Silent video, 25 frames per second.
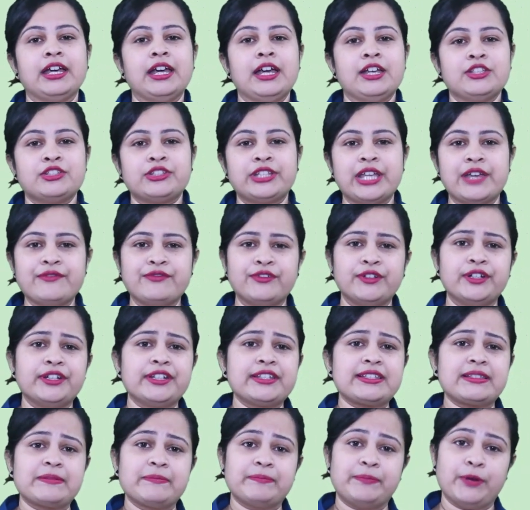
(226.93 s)
So therefore, it
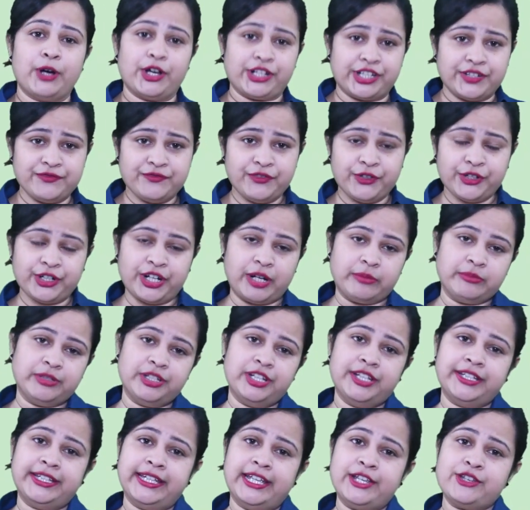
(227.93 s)
is important for
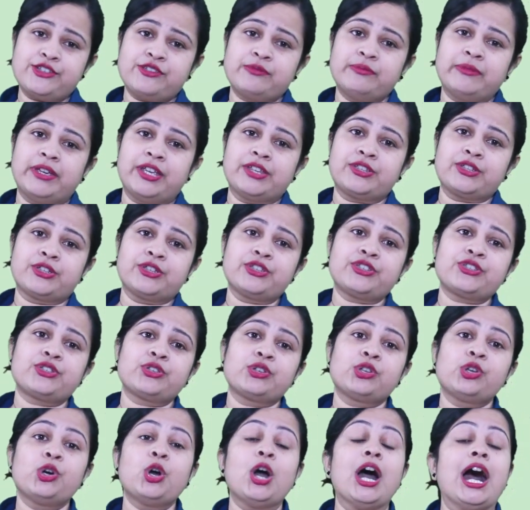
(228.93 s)
communication majors to
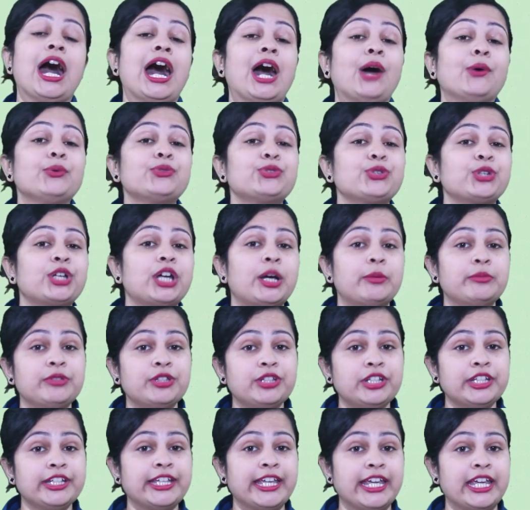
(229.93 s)
know how to
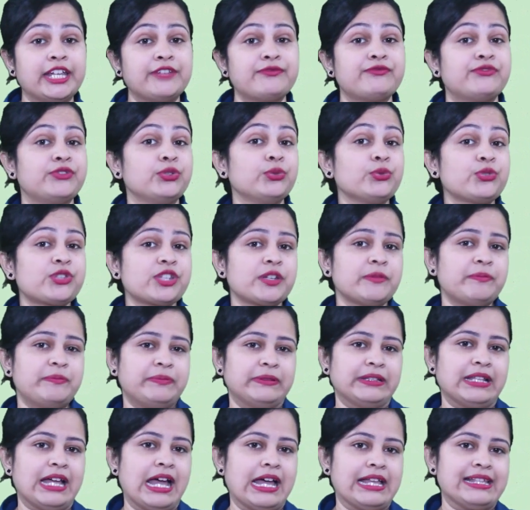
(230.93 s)
communicate future
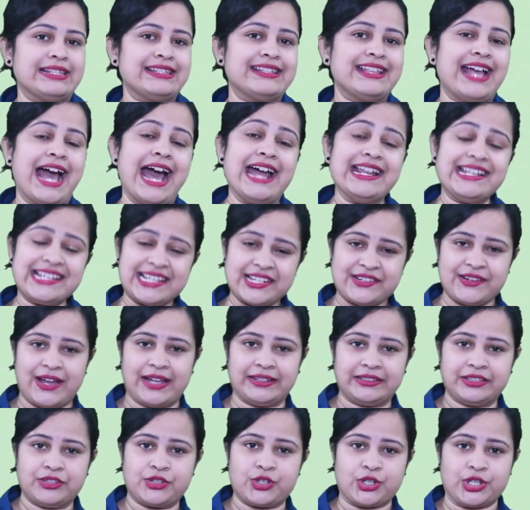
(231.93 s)
plans and
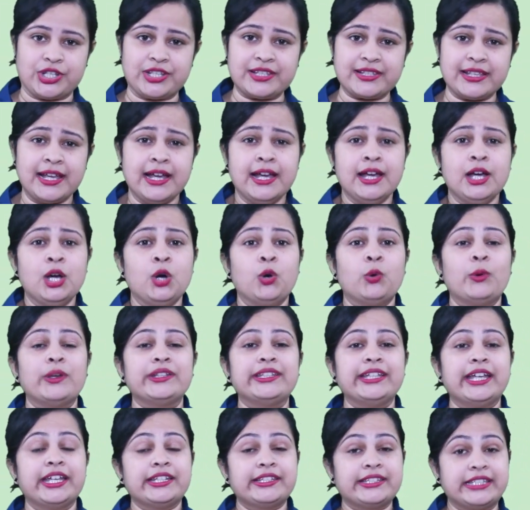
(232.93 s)
strategies with
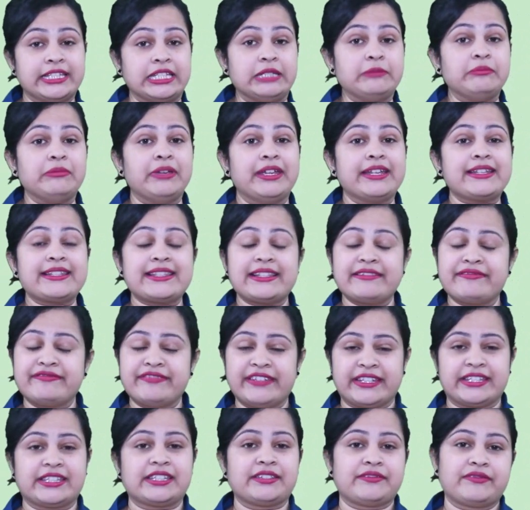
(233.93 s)
their teammates
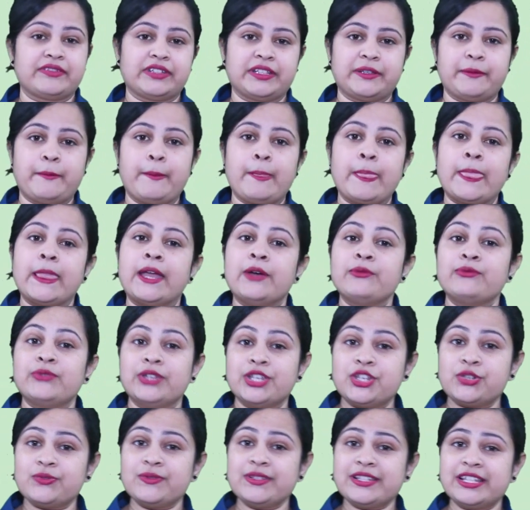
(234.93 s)
effectively.
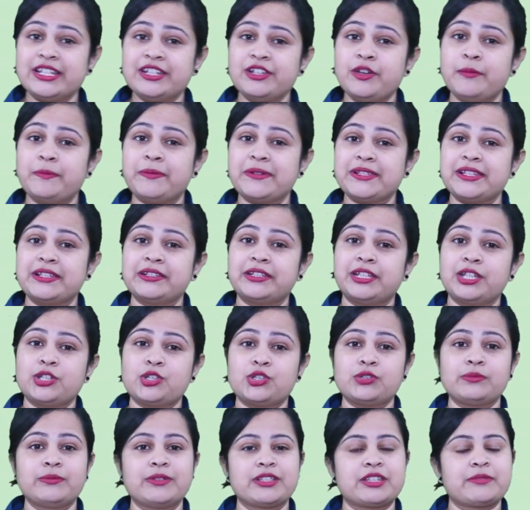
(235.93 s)
Visuals in your
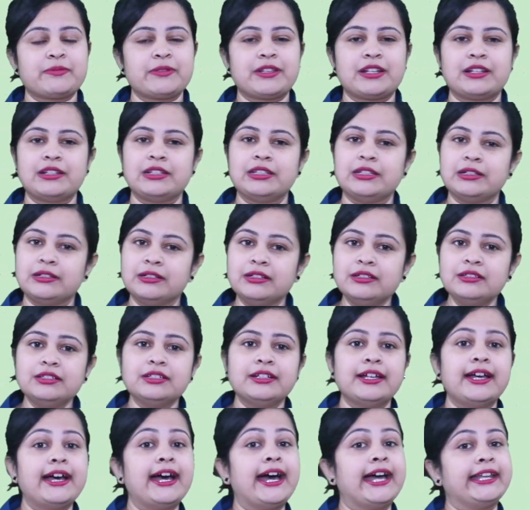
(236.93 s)
presentation must be clear
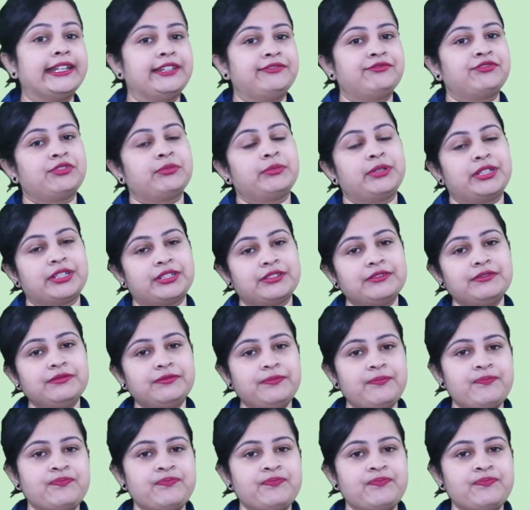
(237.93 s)
and informative.